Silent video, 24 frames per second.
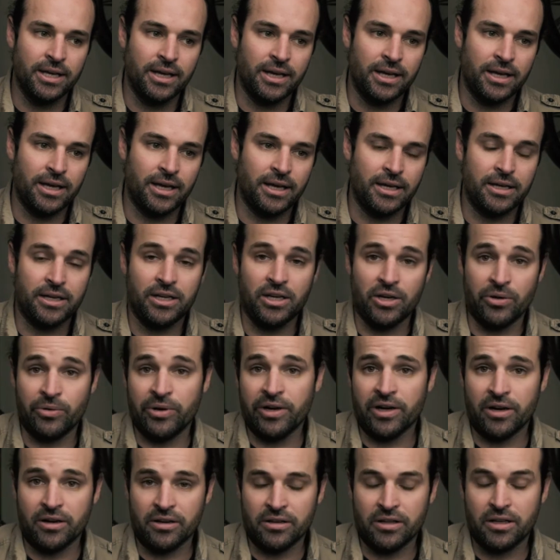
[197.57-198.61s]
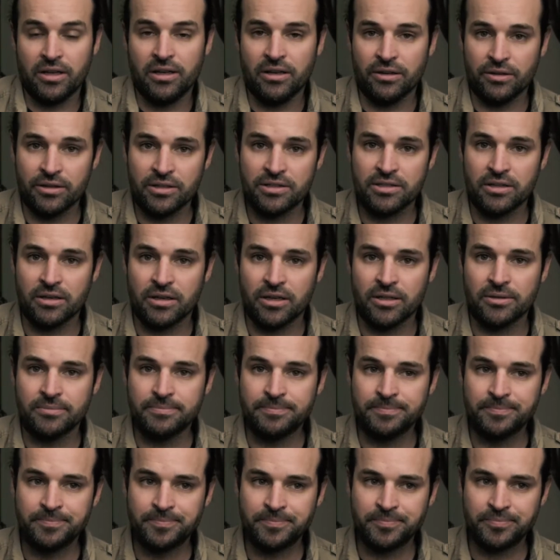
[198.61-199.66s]
and here we are. The kill is on.
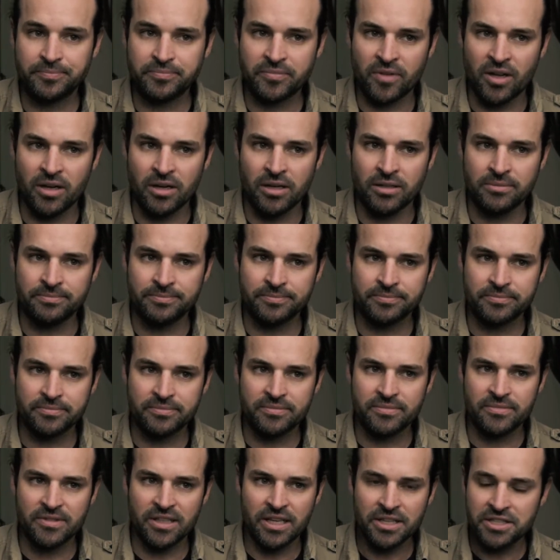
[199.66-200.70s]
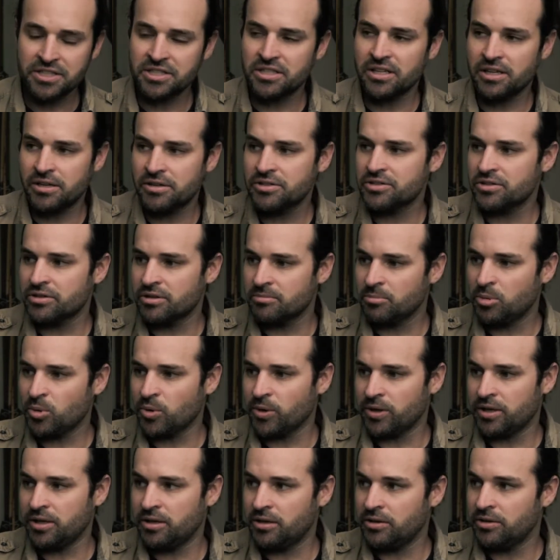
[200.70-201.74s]
Legislators are
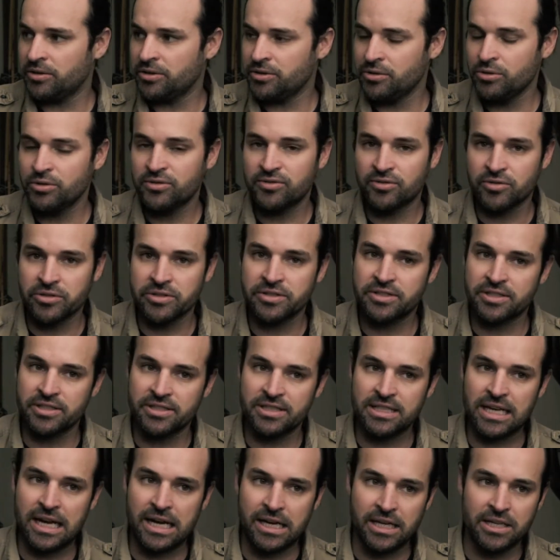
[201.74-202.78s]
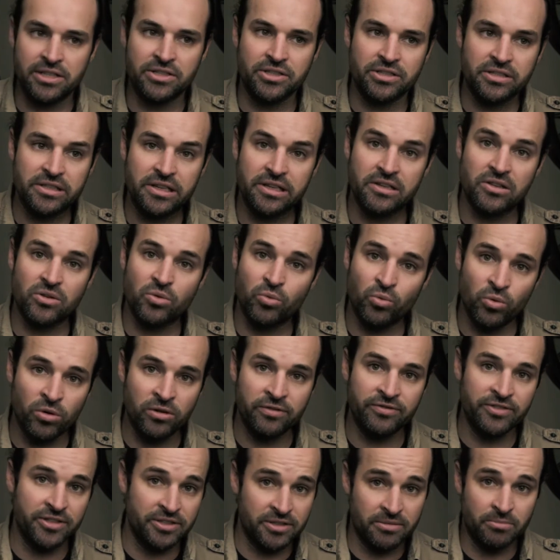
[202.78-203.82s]
important and they're useful in society, just like the
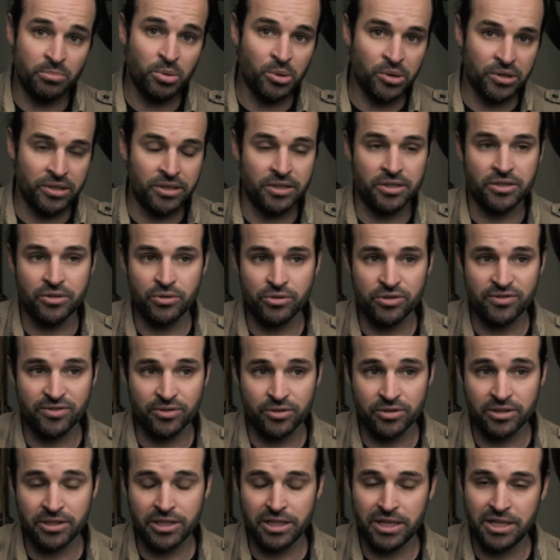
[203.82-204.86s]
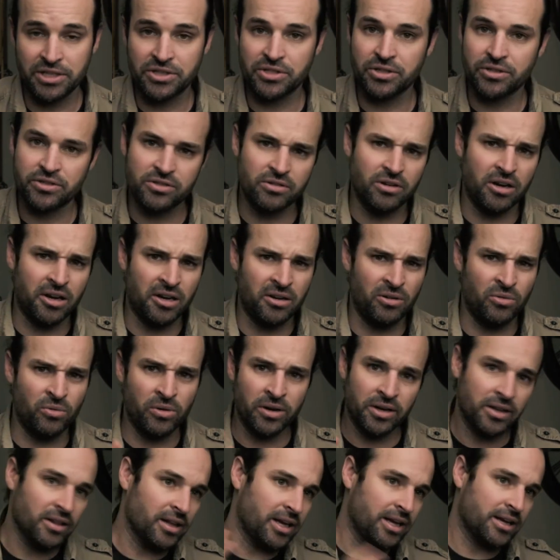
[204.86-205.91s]
wolf is important and useful in nature. So I don't
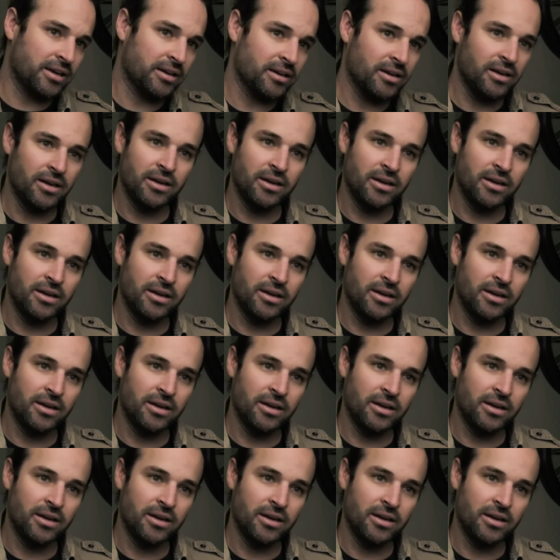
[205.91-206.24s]
want to